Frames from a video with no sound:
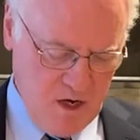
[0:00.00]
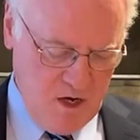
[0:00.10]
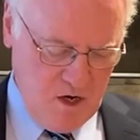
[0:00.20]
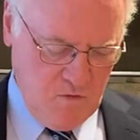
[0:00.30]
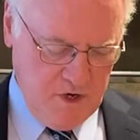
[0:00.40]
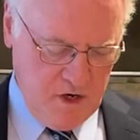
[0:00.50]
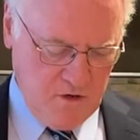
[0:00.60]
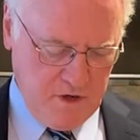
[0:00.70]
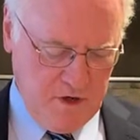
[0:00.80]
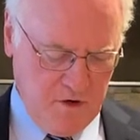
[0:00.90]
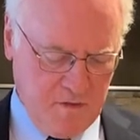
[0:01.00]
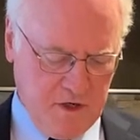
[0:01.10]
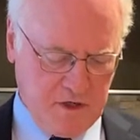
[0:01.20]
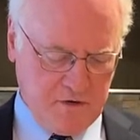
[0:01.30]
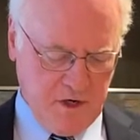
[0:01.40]
We know the new
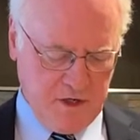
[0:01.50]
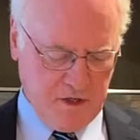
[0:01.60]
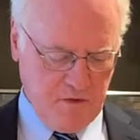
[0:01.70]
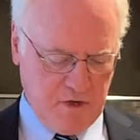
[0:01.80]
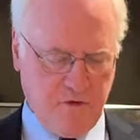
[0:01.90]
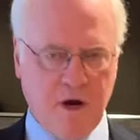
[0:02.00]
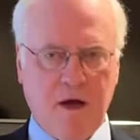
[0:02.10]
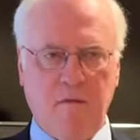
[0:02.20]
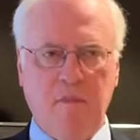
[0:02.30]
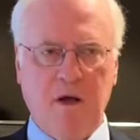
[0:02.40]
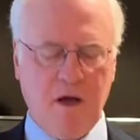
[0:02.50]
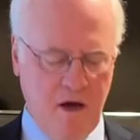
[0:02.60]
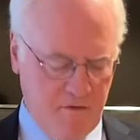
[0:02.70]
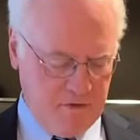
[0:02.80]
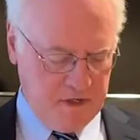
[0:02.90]
administration would grab
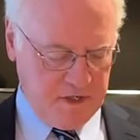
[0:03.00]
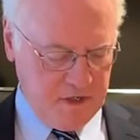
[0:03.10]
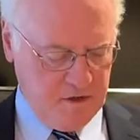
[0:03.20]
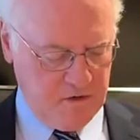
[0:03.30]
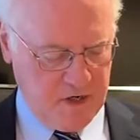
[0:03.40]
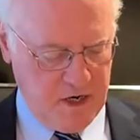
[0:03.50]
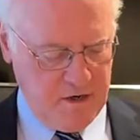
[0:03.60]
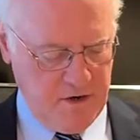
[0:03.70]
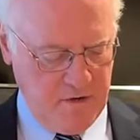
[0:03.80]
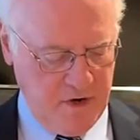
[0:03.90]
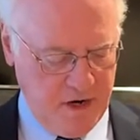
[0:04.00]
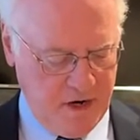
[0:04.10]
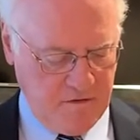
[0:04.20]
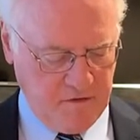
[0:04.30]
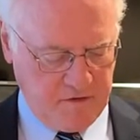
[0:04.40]
every single gun you
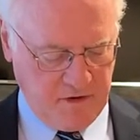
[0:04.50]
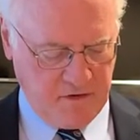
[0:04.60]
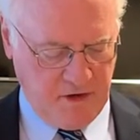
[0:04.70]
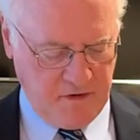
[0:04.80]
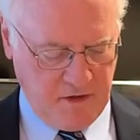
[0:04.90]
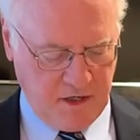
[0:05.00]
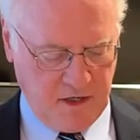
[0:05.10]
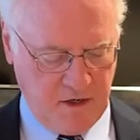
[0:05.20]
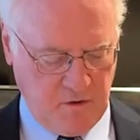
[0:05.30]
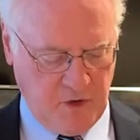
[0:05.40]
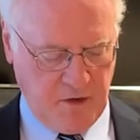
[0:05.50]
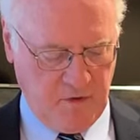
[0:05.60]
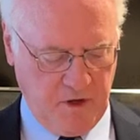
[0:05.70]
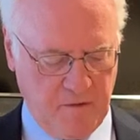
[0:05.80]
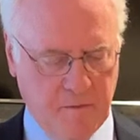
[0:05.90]
have if they thought they could get away with
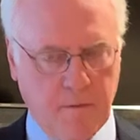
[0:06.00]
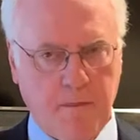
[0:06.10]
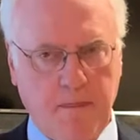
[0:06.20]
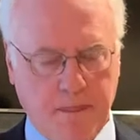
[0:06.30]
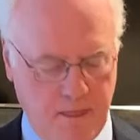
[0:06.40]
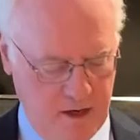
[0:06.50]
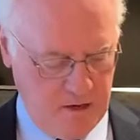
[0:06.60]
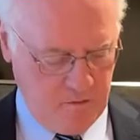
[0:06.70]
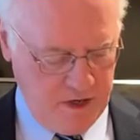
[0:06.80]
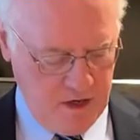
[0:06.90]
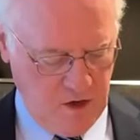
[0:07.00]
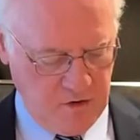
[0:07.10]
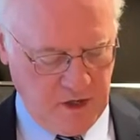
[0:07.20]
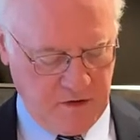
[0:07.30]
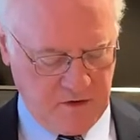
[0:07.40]
it. And we know
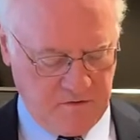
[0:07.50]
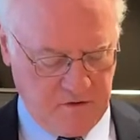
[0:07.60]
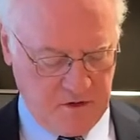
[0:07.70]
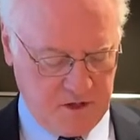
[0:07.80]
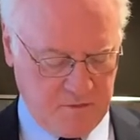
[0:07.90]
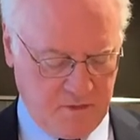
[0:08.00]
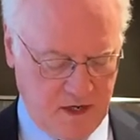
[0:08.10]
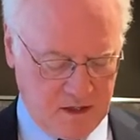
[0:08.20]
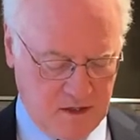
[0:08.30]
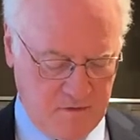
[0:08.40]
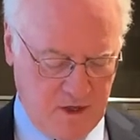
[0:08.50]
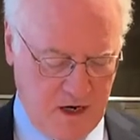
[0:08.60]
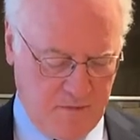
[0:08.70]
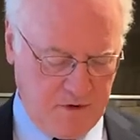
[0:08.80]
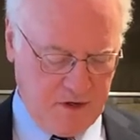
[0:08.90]
that at the first possible
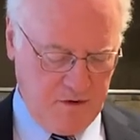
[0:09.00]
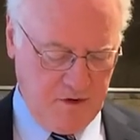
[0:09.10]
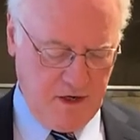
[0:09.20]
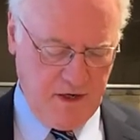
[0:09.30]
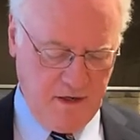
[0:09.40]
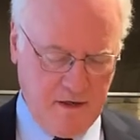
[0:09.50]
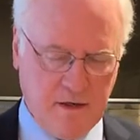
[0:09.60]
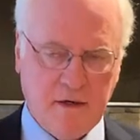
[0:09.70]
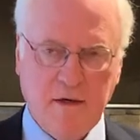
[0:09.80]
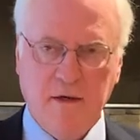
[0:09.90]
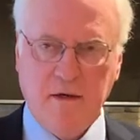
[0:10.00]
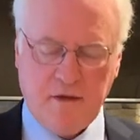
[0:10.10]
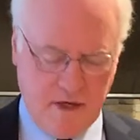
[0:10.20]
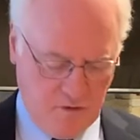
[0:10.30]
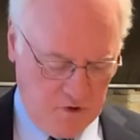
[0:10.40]
opportunity, they will